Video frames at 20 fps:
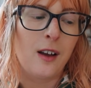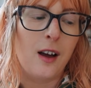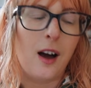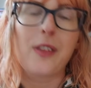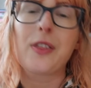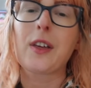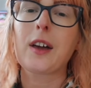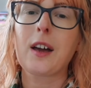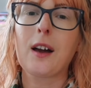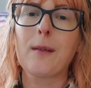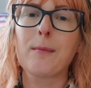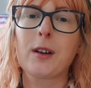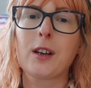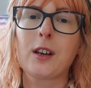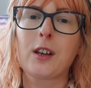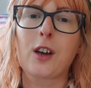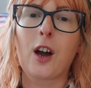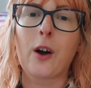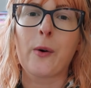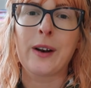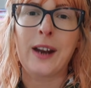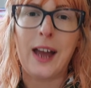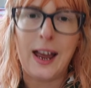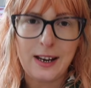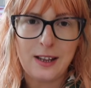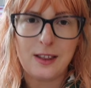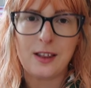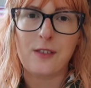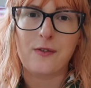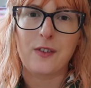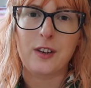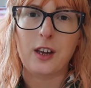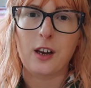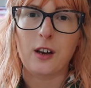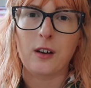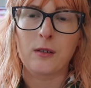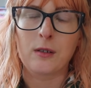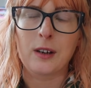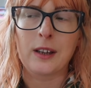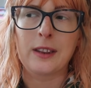I think I'm gonna go and edit this
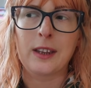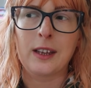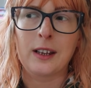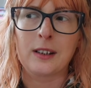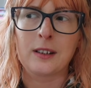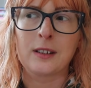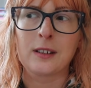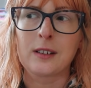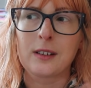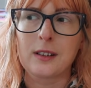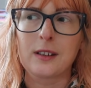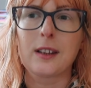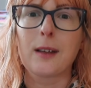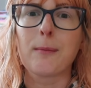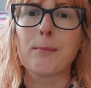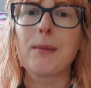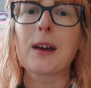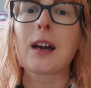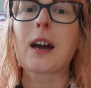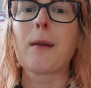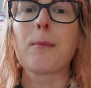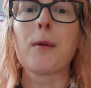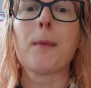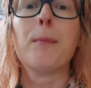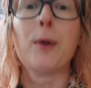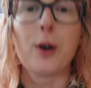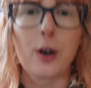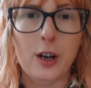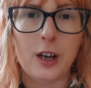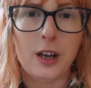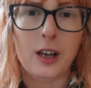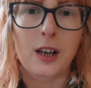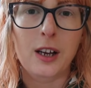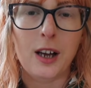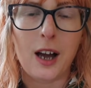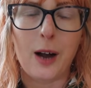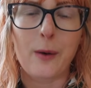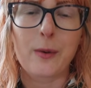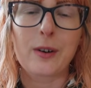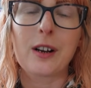video and then pick up a book.
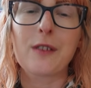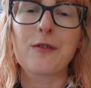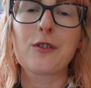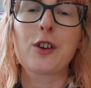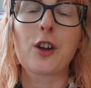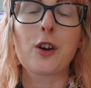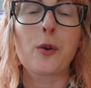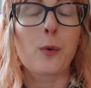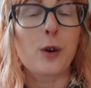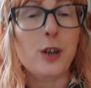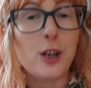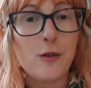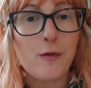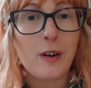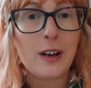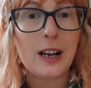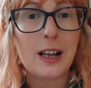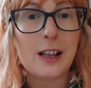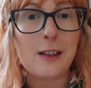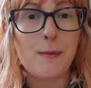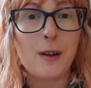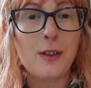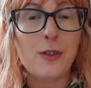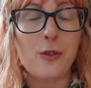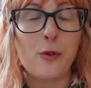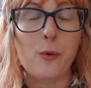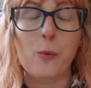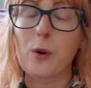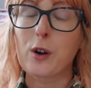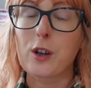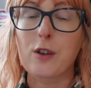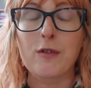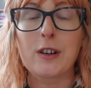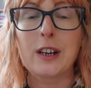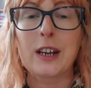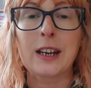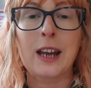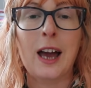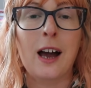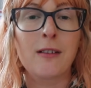I would love to know what you read last month or what you're
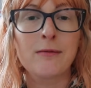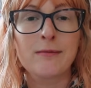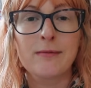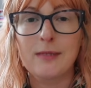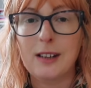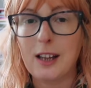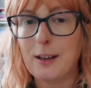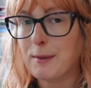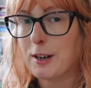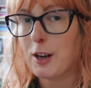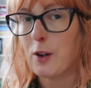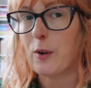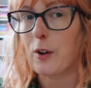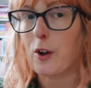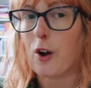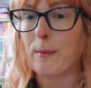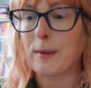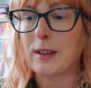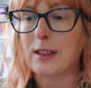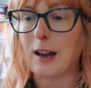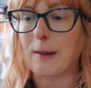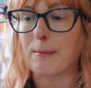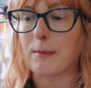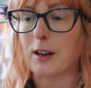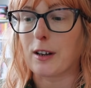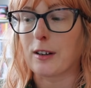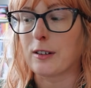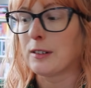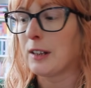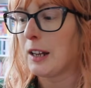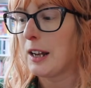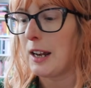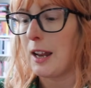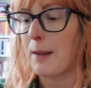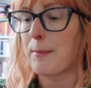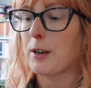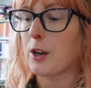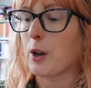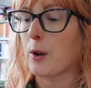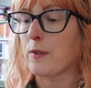reading now. Let me know in a comment down below.
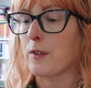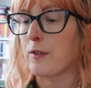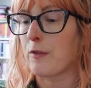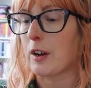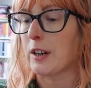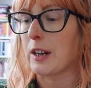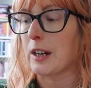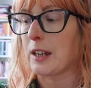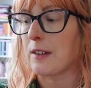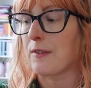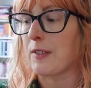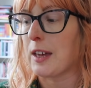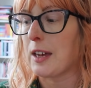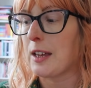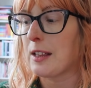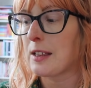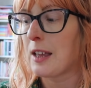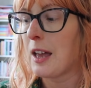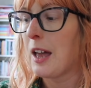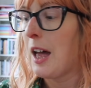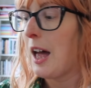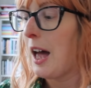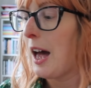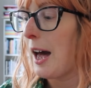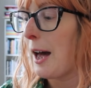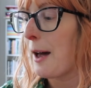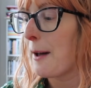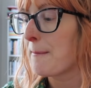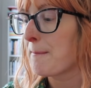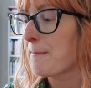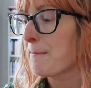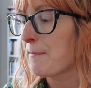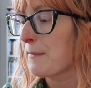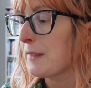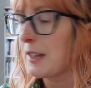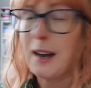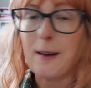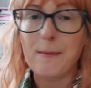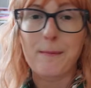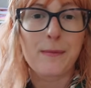Let me know if you've read any of these.
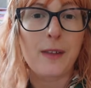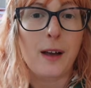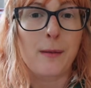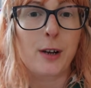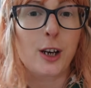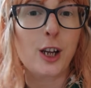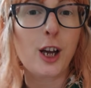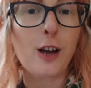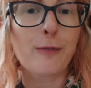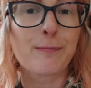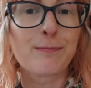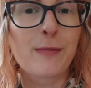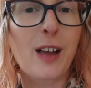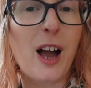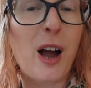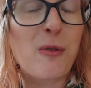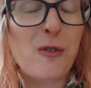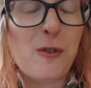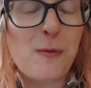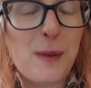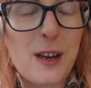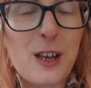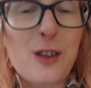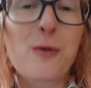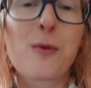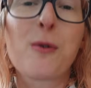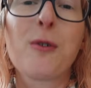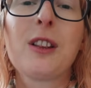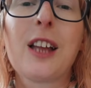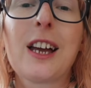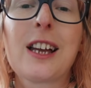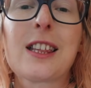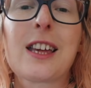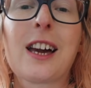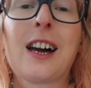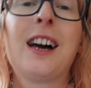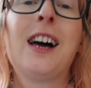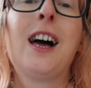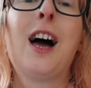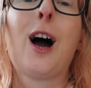Yeah, I'm going to go. I will speak to you all
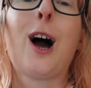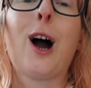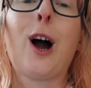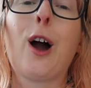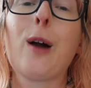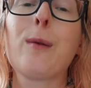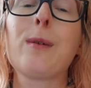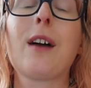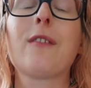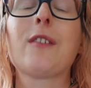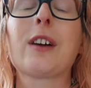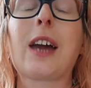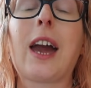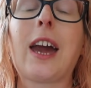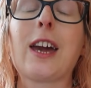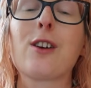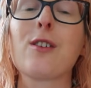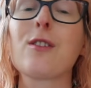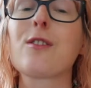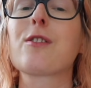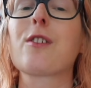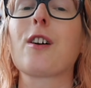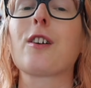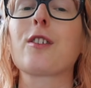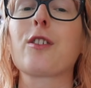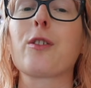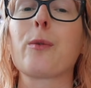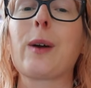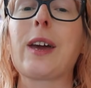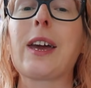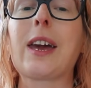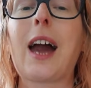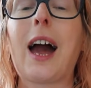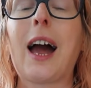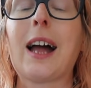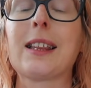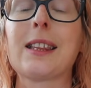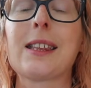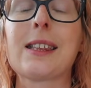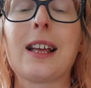later. I hope you're having a good start to the week
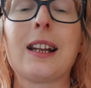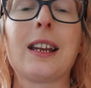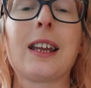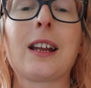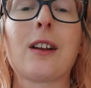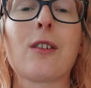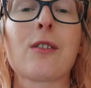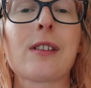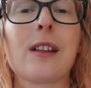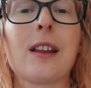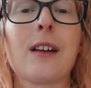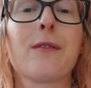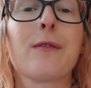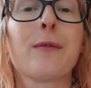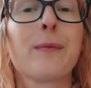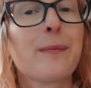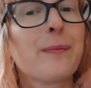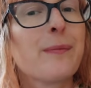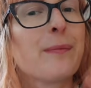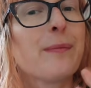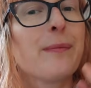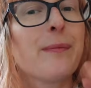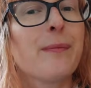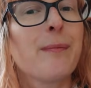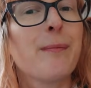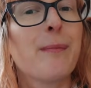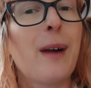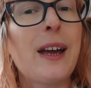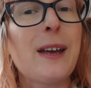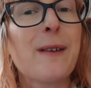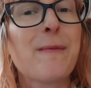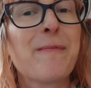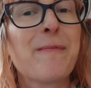and sending lots of love. Bye.